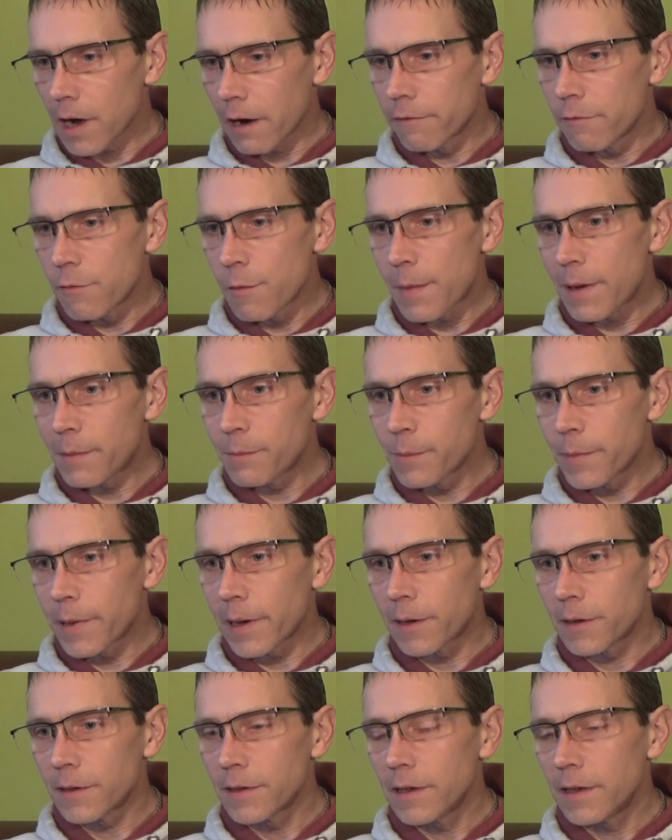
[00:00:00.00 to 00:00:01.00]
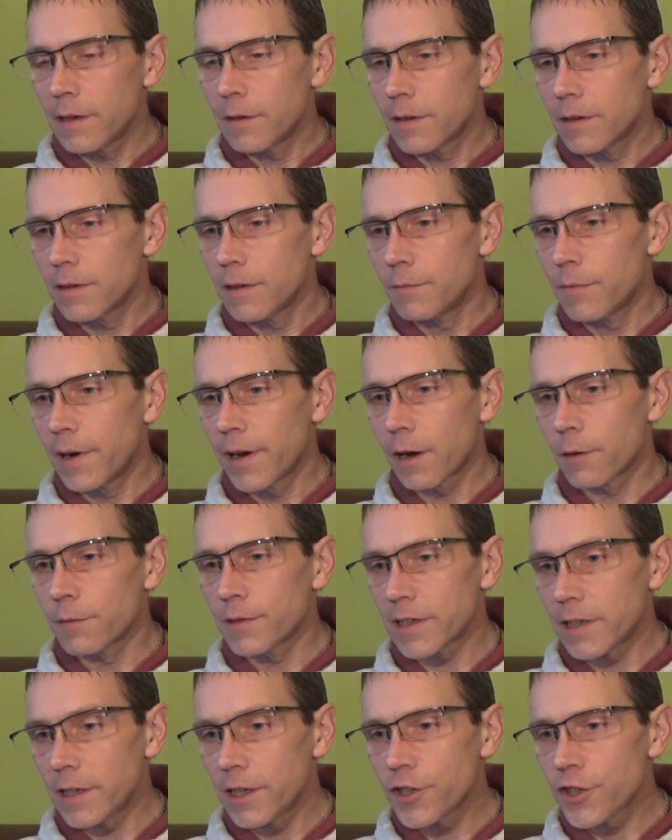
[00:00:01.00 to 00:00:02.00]
remember when I was
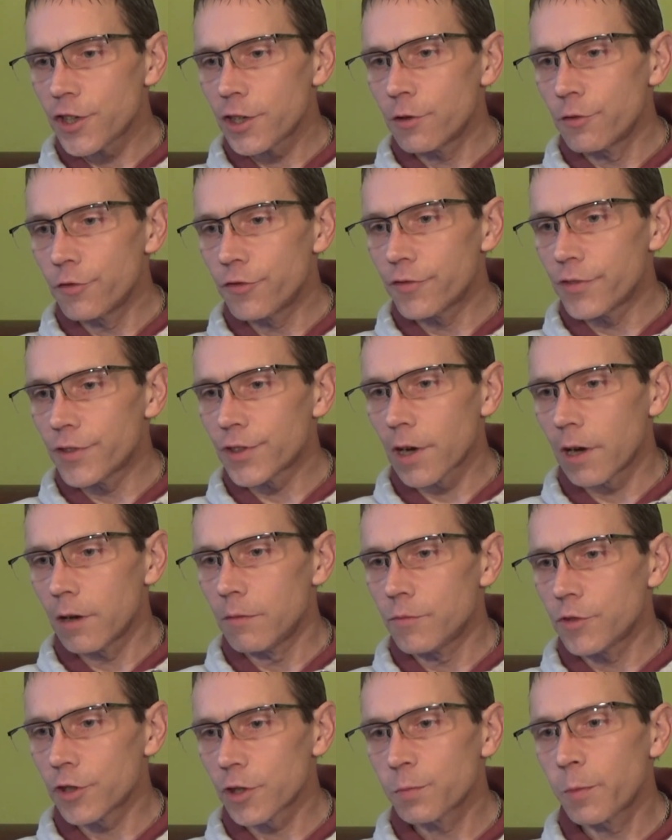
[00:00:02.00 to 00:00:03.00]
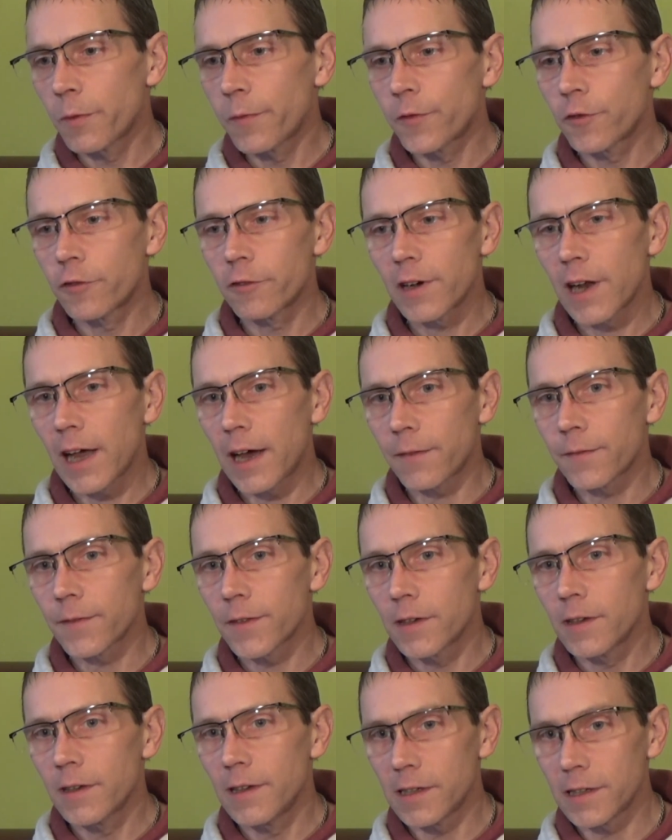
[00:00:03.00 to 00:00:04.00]
in the children's home, just before I
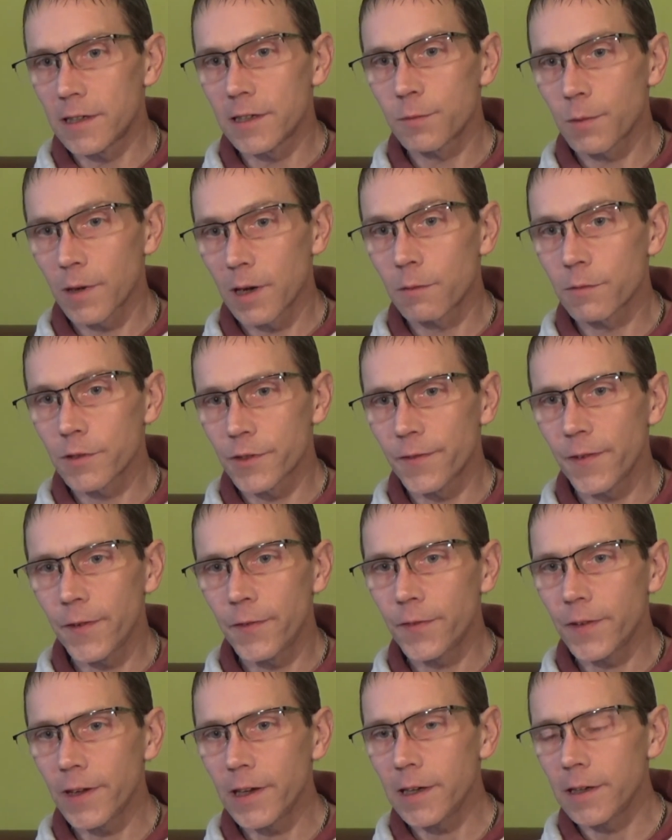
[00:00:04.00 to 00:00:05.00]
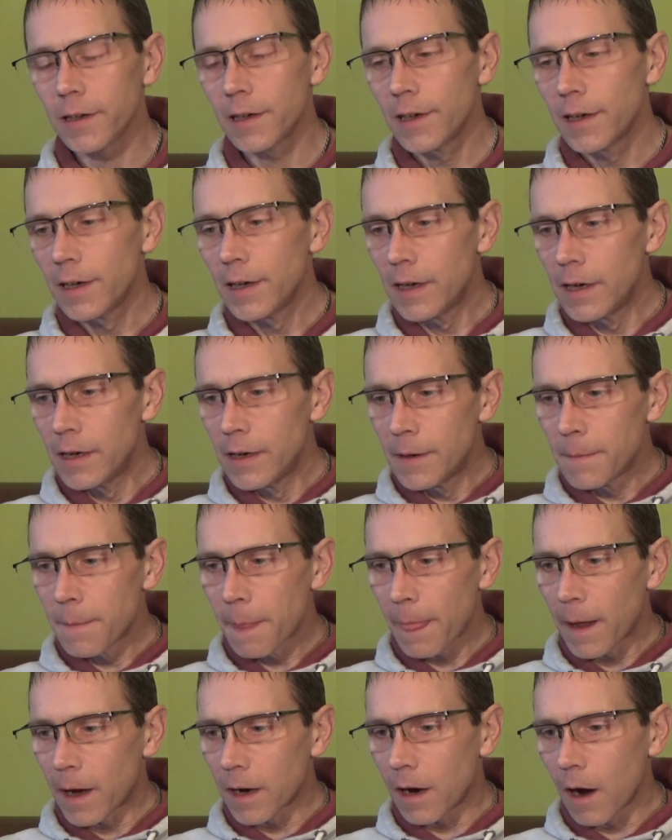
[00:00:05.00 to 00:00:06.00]
left, this is when I was 15,
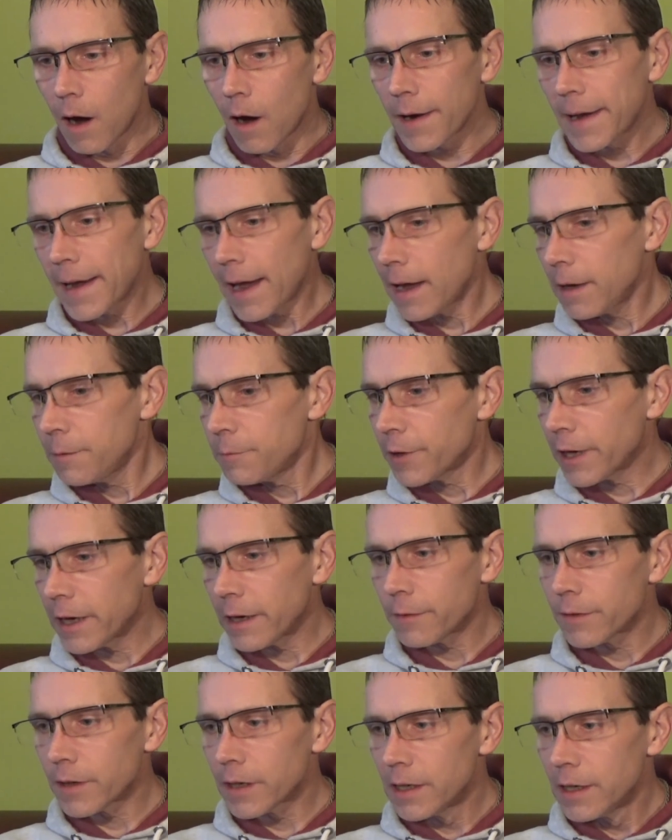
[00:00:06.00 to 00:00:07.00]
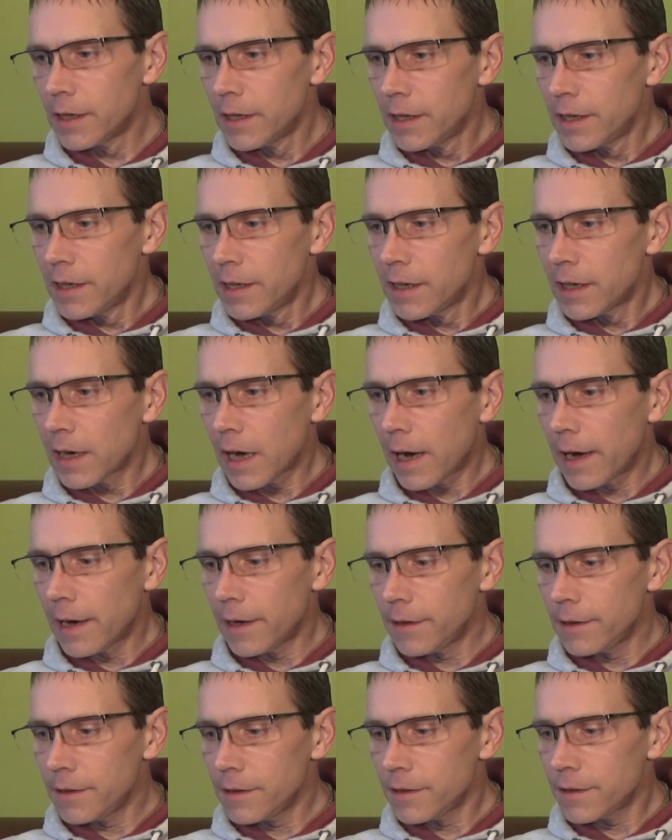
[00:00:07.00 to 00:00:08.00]
a guy came round
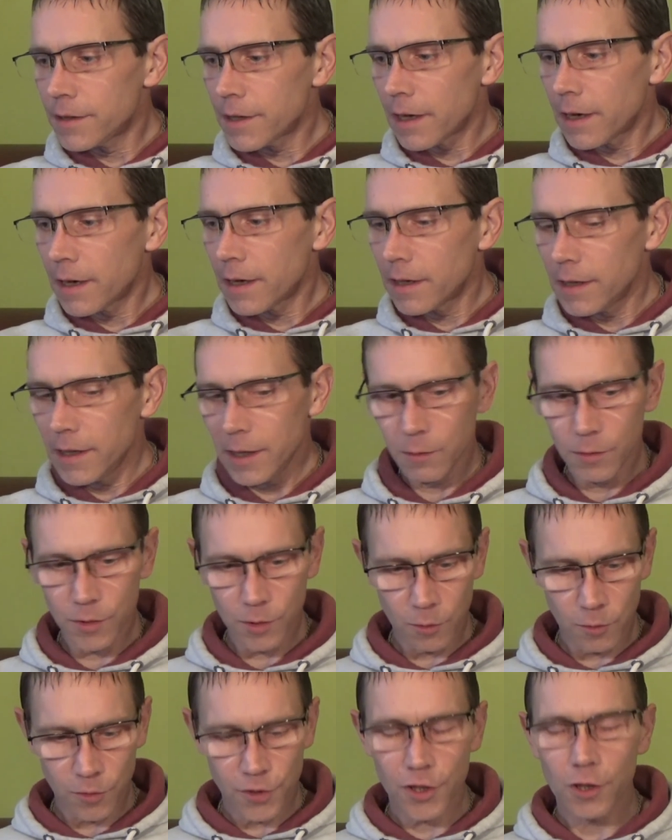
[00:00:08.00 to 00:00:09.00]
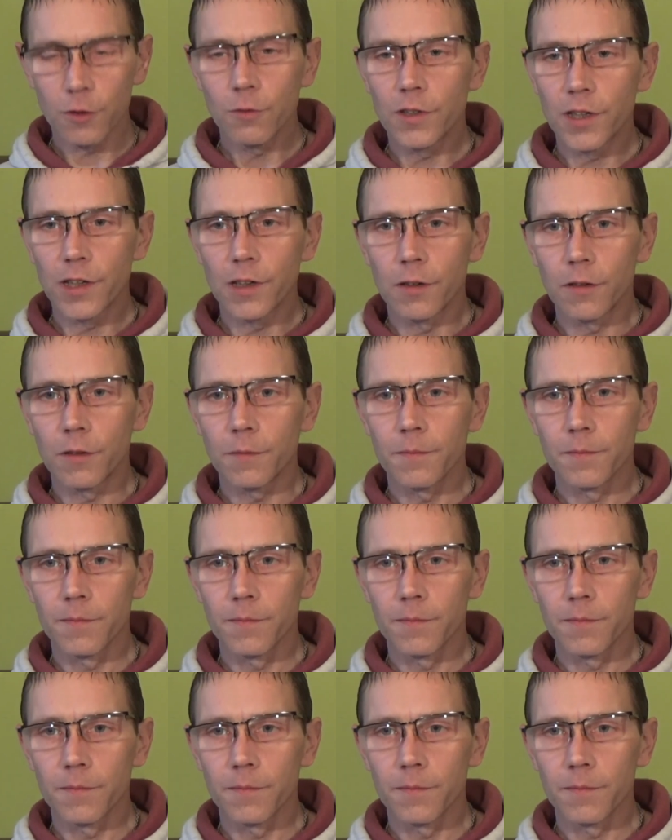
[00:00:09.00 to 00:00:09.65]
and he was all suited up.